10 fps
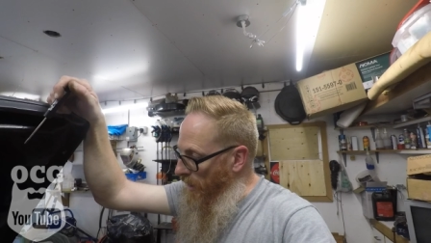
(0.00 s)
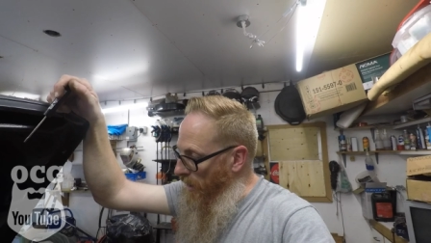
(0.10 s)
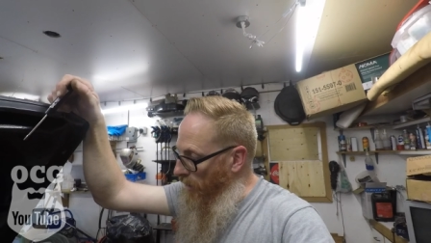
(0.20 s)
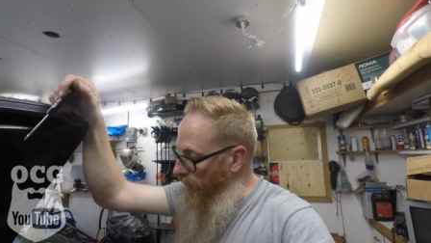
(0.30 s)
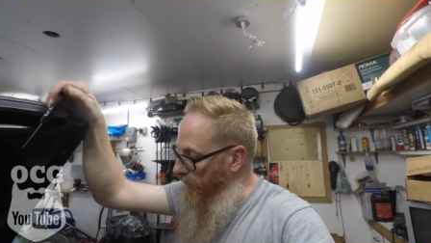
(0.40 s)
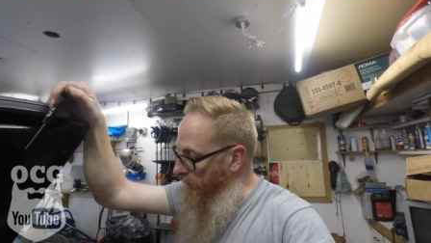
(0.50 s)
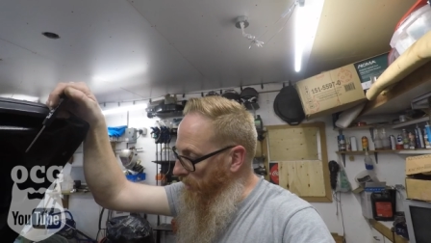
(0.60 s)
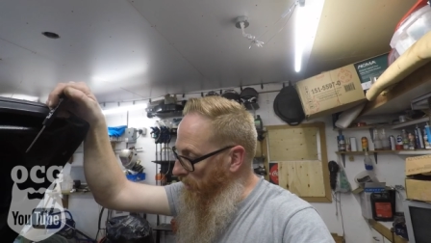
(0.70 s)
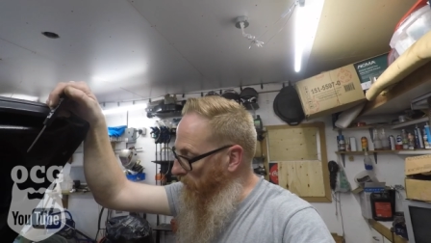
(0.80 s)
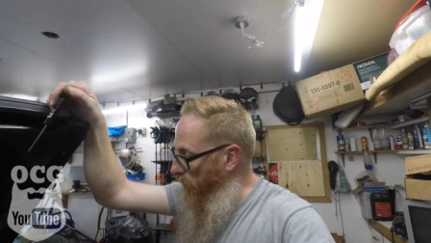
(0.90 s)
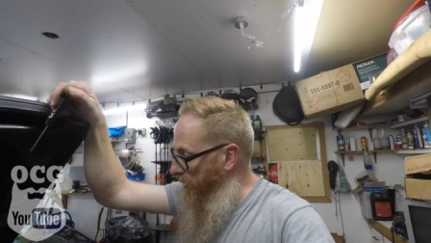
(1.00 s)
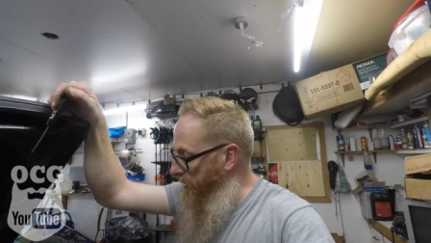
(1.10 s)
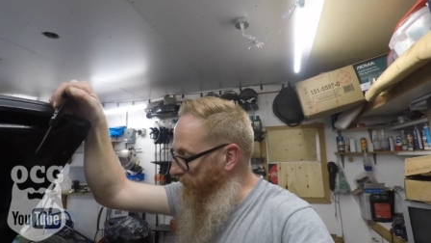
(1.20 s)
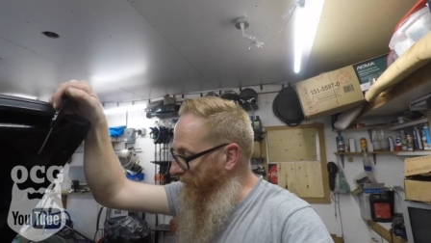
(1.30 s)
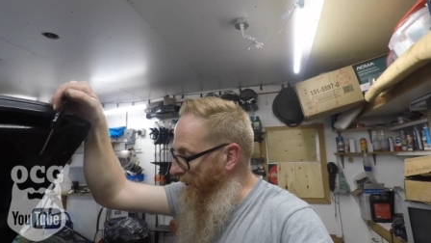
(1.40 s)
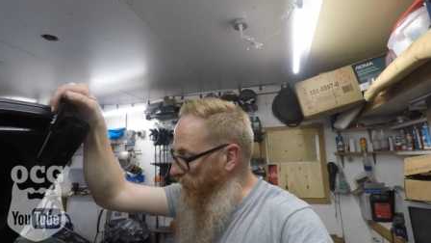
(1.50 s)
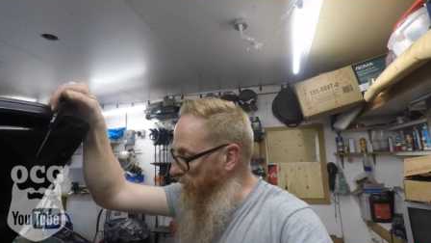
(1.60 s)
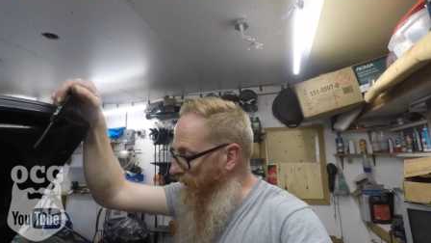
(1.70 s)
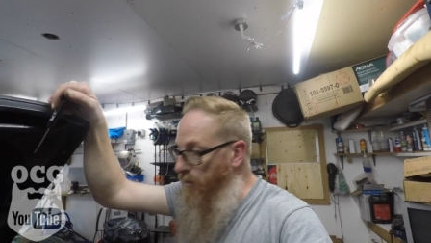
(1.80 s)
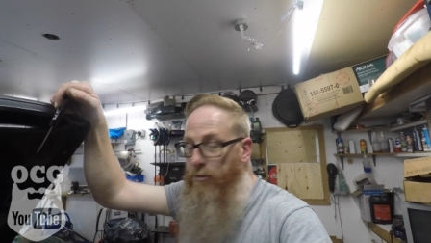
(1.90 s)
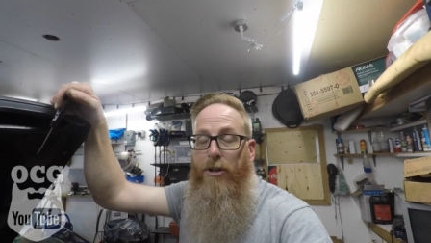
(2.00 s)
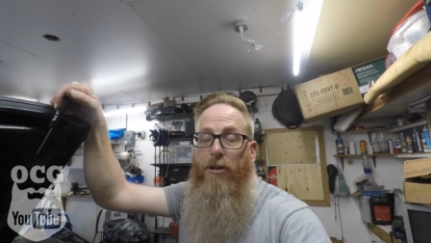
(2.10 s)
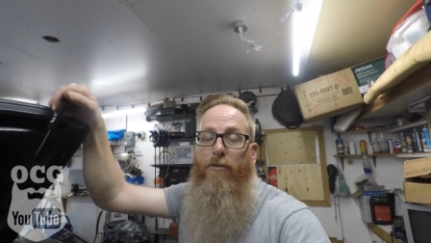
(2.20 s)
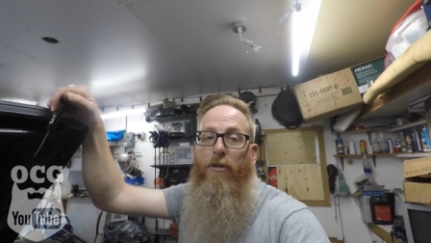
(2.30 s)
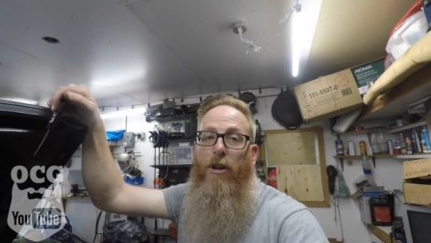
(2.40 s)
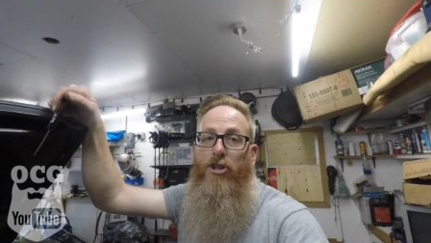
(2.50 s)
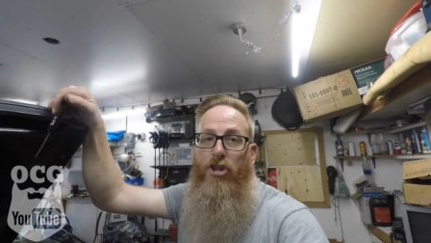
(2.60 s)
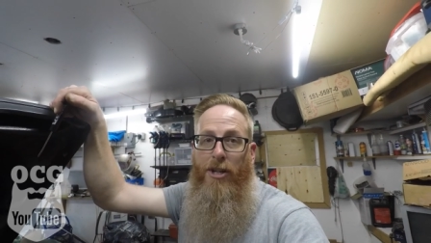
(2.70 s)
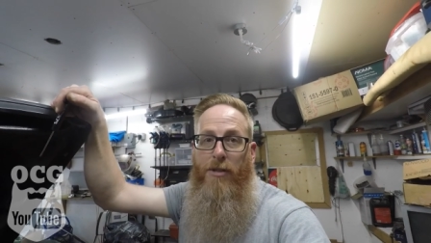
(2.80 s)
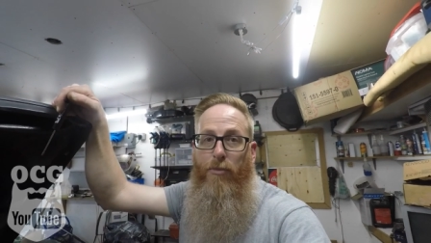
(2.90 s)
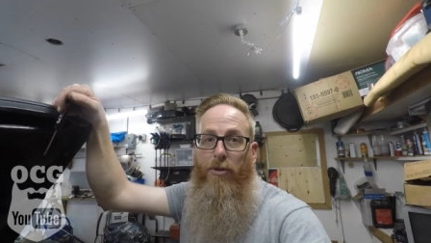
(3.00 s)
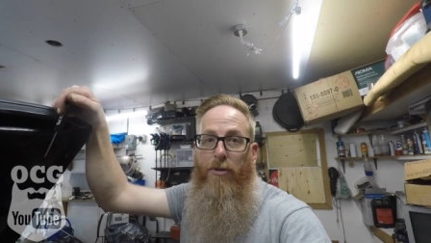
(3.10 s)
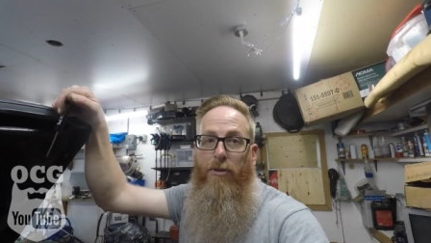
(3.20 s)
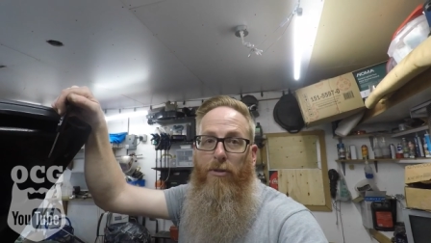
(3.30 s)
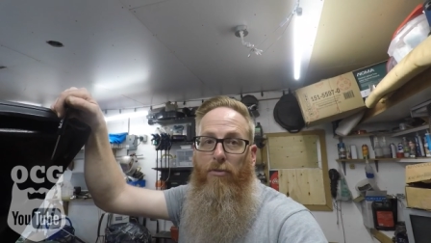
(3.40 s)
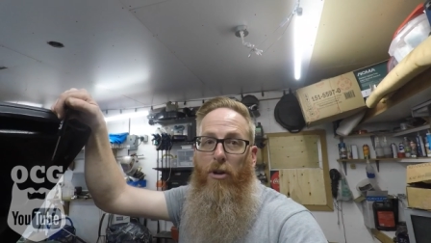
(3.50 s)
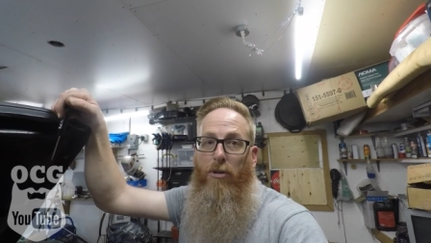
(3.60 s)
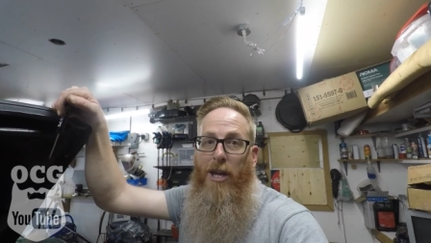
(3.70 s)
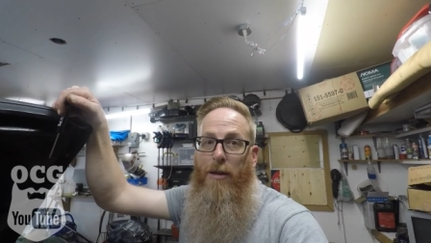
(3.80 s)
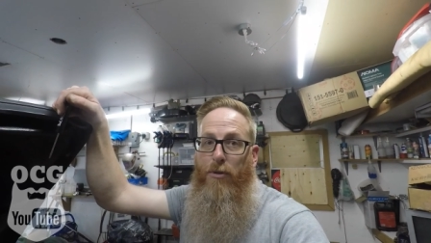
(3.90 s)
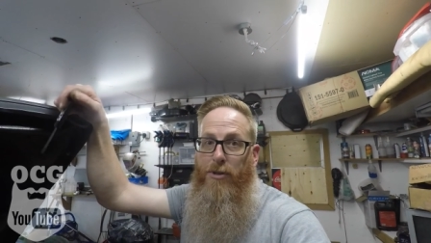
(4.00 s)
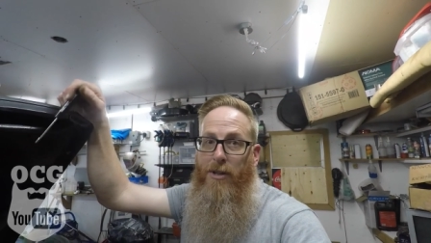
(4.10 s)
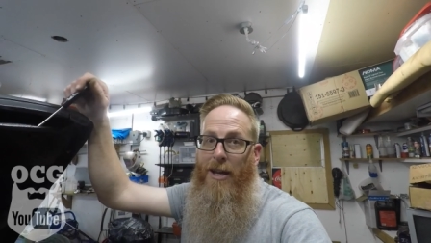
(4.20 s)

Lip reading: I'm going to see what's available out there for adjustable throttle cables,